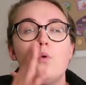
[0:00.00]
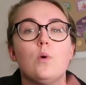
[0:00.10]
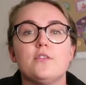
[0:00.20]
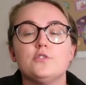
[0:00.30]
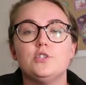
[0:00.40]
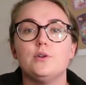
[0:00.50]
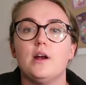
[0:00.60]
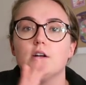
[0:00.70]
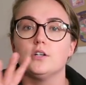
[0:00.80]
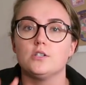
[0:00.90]
where those two
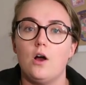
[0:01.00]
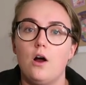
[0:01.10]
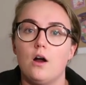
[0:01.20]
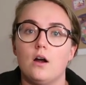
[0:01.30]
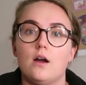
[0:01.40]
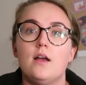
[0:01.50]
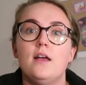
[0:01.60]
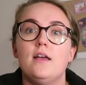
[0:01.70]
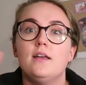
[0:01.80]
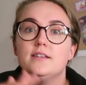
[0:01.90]
characters are
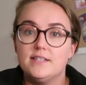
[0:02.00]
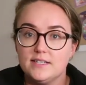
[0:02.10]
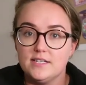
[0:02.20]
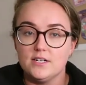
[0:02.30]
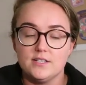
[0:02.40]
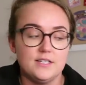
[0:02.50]
six years